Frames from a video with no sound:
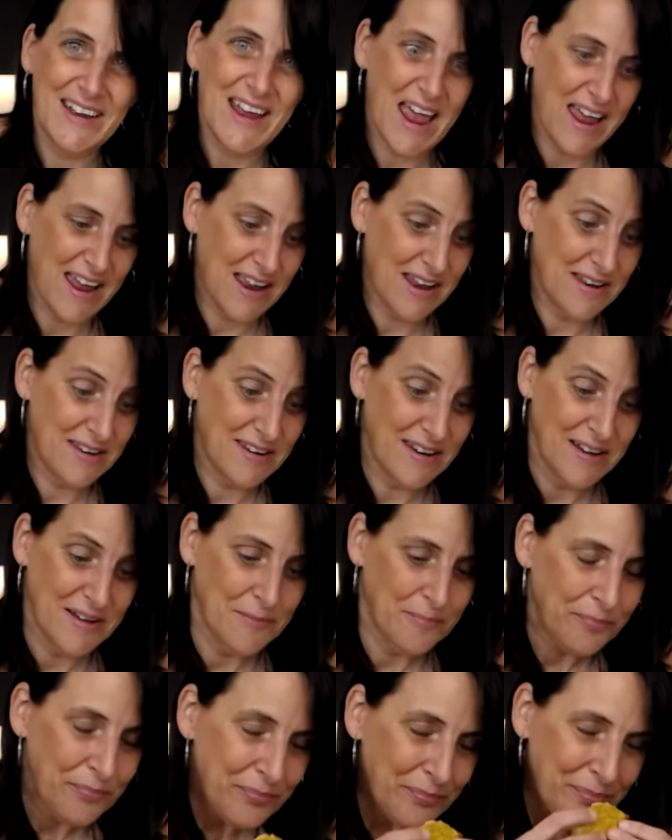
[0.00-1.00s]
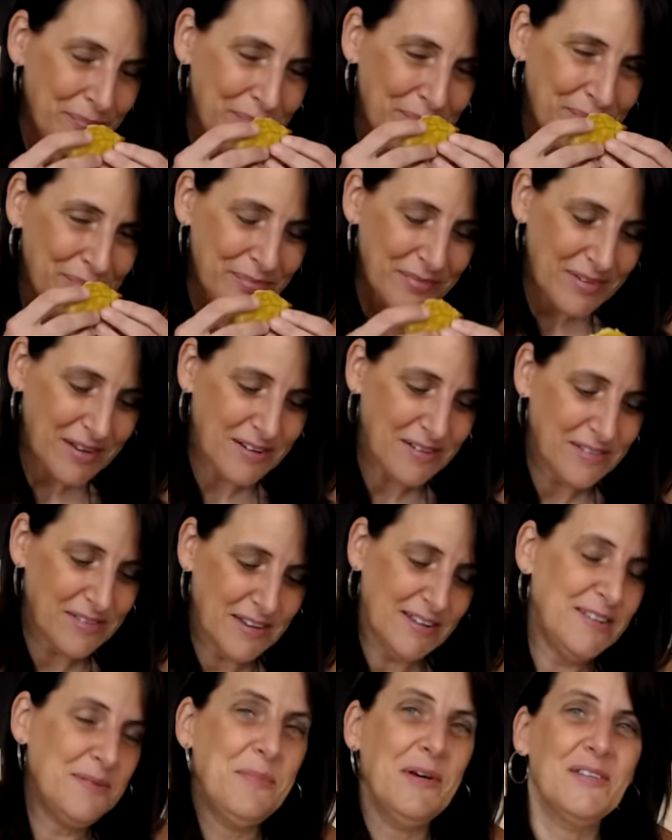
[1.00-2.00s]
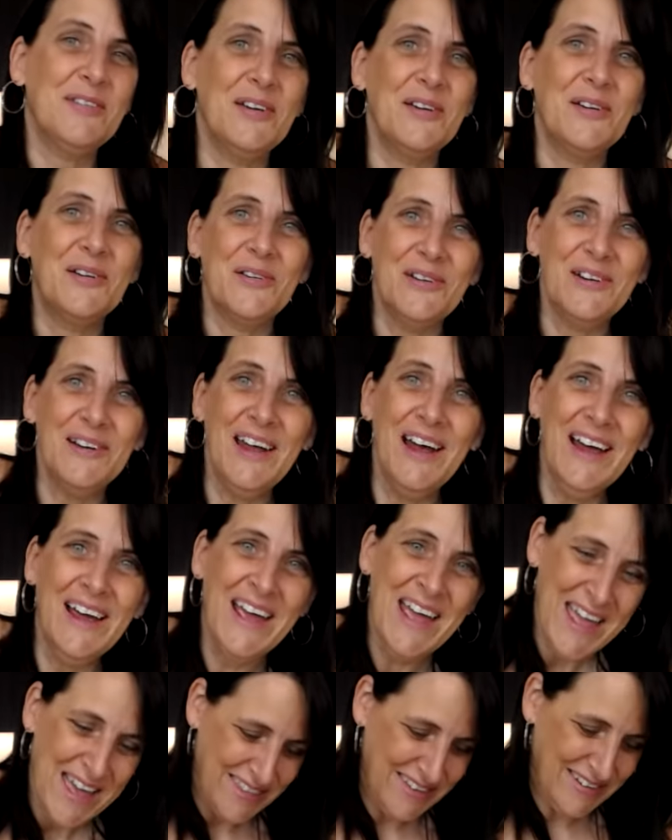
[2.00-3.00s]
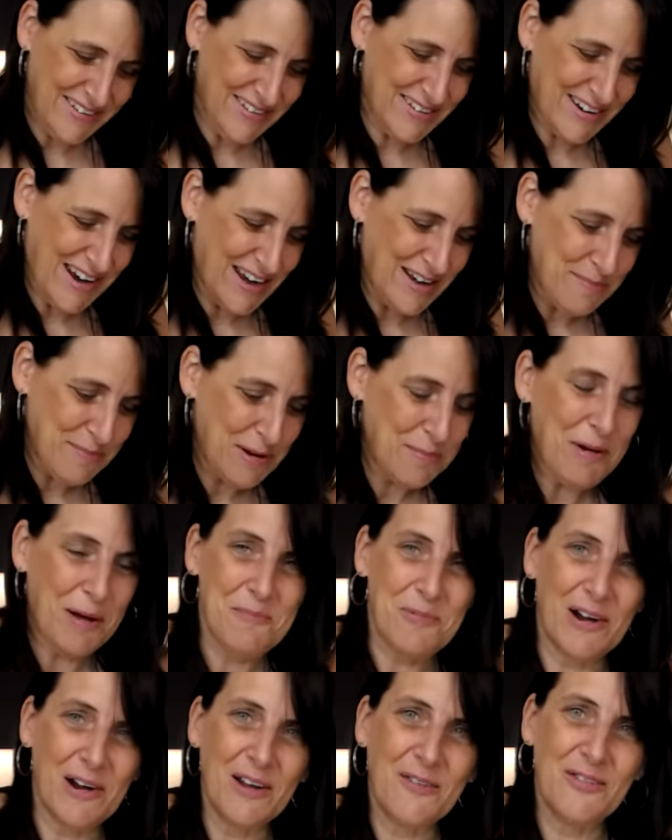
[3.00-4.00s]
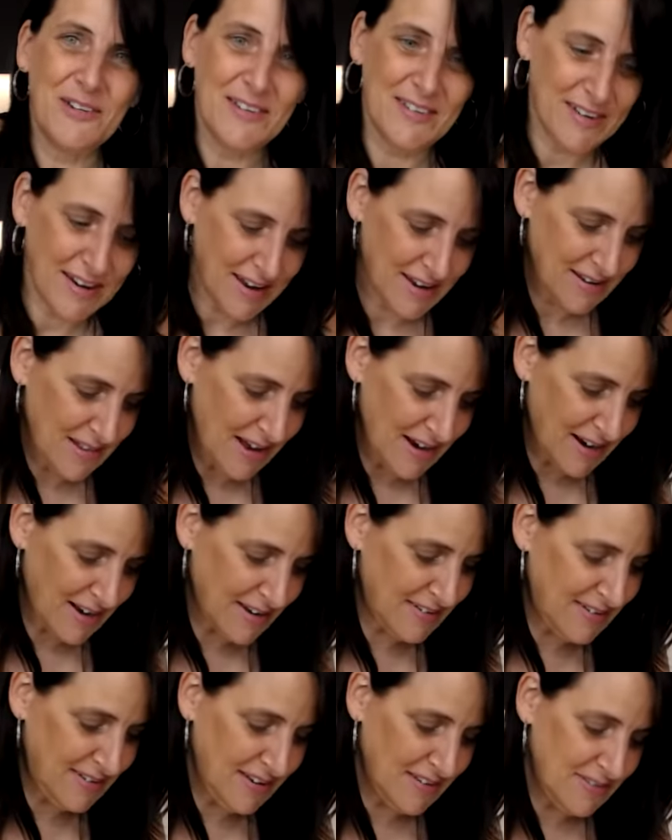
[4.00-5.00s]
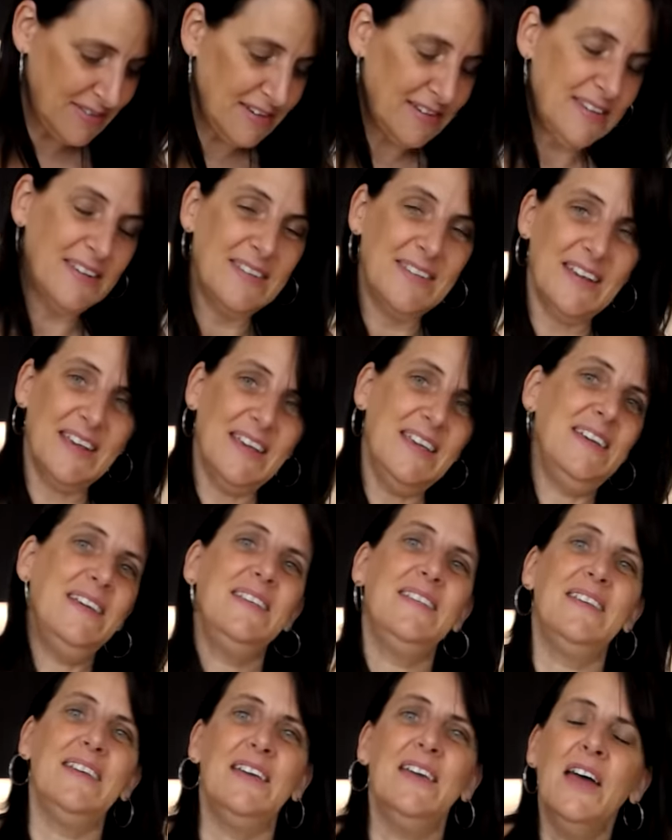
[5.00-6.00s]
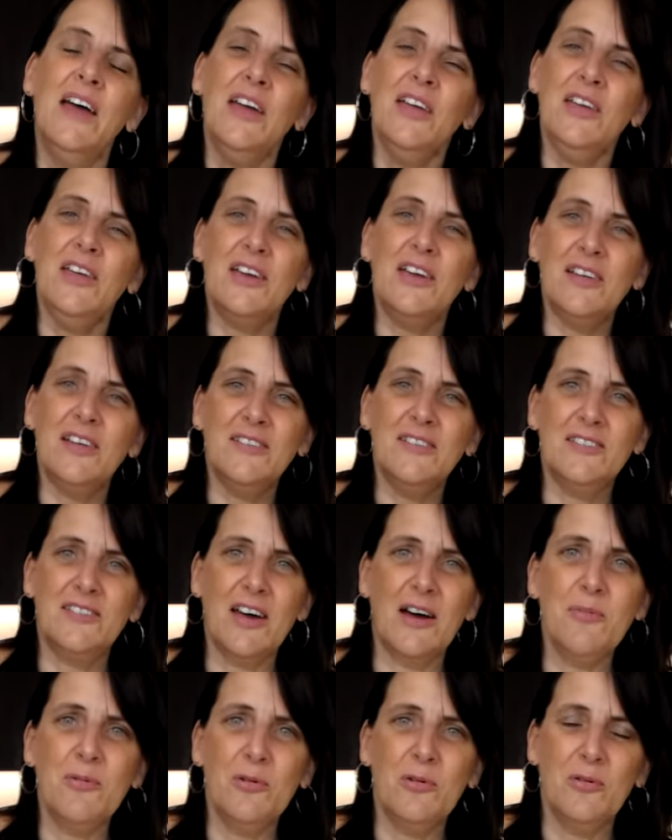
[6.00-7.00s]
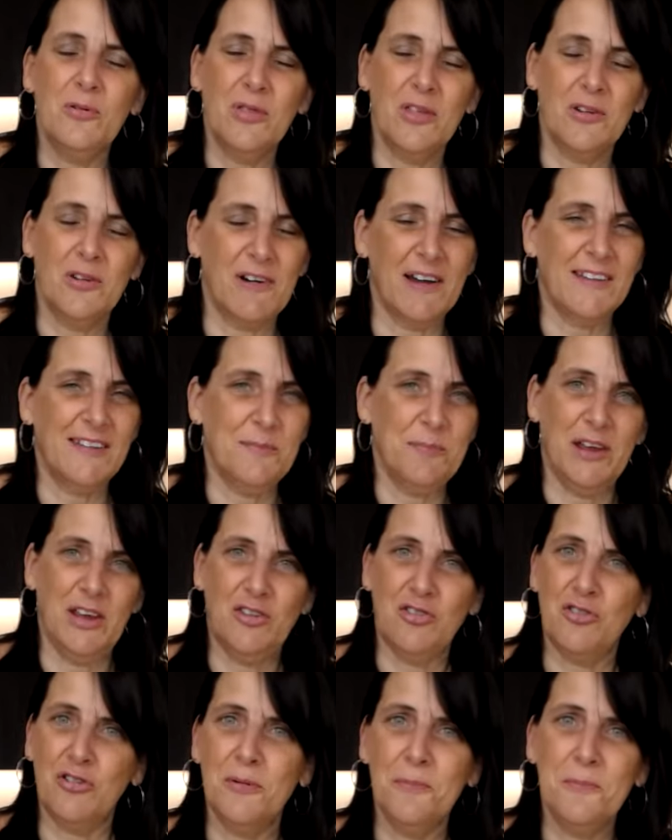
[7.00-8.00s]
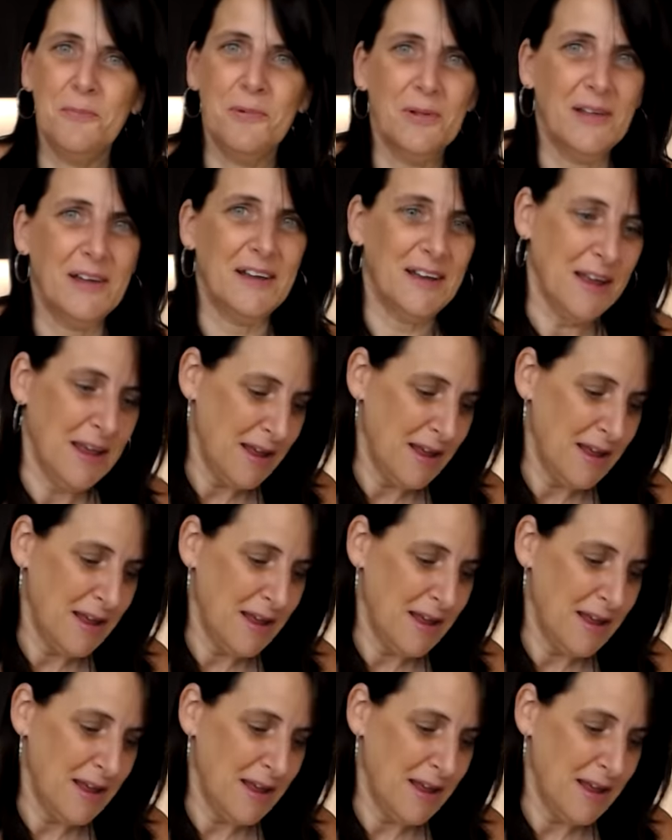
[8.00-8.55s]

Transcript: and oh, they smell so good. This is going to be my breakfast, and like I said, this is easy. You can double the recipe, triple it,